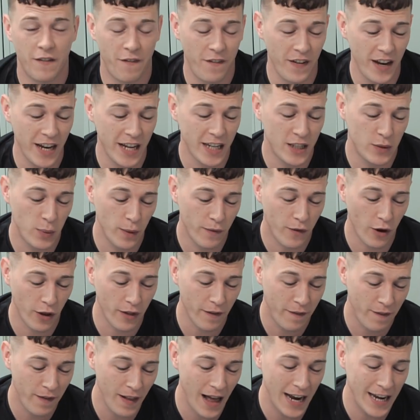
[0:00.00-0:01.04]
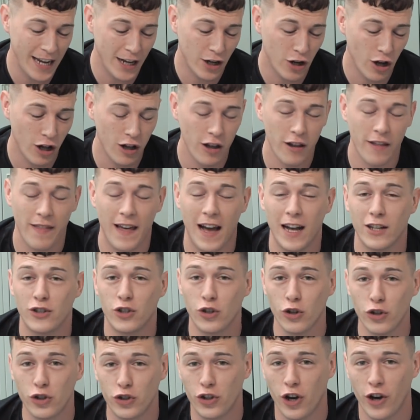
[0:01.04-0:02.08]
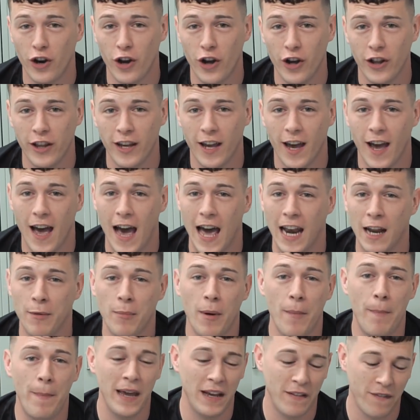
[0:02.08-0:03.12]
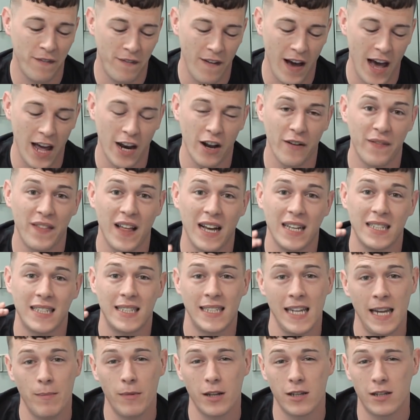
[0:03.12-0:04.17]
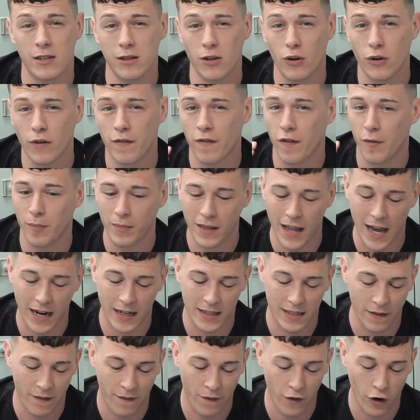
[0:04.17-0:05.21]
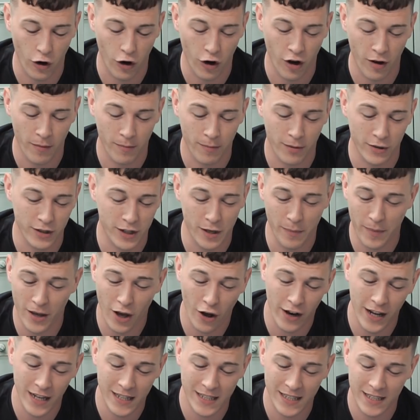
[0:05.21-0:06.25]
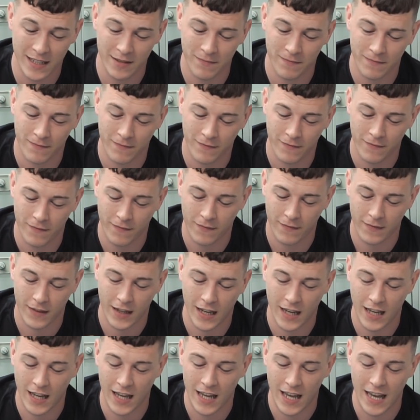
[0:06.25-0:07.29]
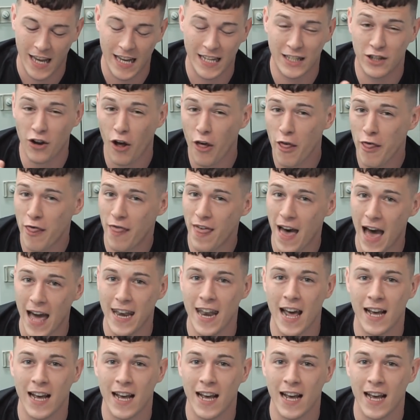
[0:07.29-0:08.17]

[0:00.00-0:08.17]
To finish, we've got the Flyknit collar that I touched on earlier, and I'm a big fan of that seamless look from leg to foot, but to be honest, it's not that